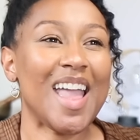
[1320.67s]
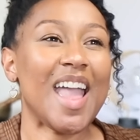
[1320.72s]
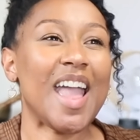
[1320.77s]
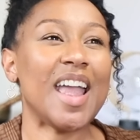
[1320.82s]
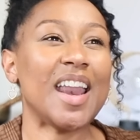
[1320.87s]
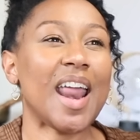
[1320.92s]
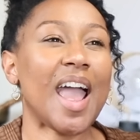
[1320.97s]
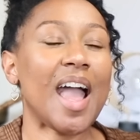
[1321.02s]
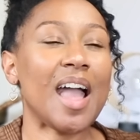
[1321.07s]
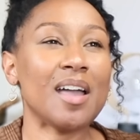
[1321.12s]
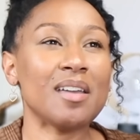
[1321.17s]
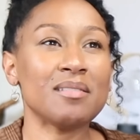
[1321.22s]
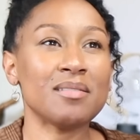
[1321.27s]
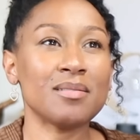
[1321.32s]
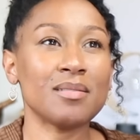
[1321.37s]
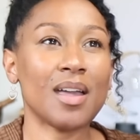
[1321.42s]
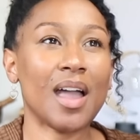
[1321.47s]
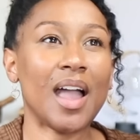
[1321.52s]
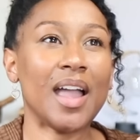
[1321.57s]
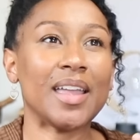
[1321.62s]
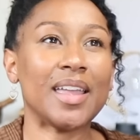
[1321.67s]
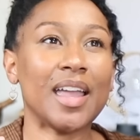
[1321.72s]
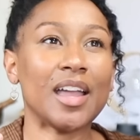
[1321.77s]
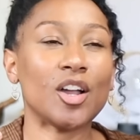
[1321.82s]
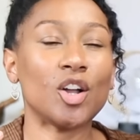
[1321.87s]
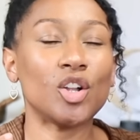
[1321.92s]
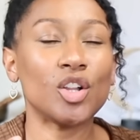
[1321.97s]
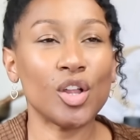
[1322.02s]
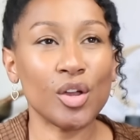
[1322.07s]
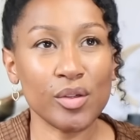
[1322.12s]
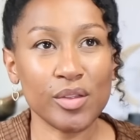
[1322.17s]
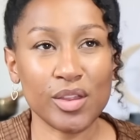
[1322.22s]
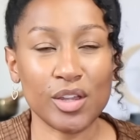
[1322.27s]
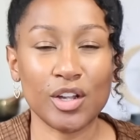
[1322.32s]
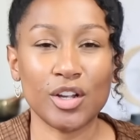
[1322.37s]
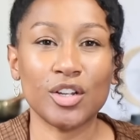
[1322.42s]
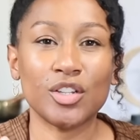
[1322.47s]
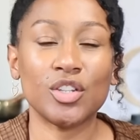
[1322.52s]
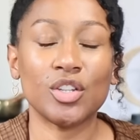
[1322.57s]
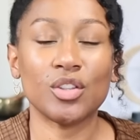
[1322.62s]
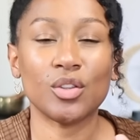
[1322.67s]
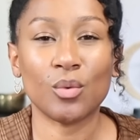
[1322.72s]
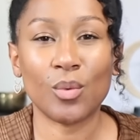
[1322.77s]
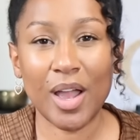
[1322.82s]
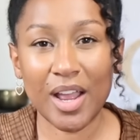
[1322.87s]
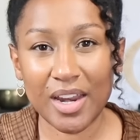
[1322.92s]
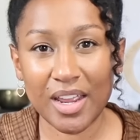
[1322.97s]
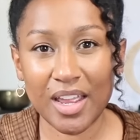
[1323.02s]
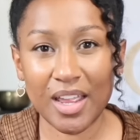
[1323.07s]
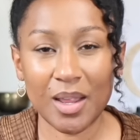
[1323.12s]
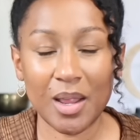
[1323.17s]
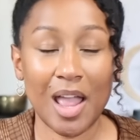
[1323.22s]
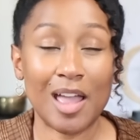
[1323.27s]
And as I get closer to the wedding,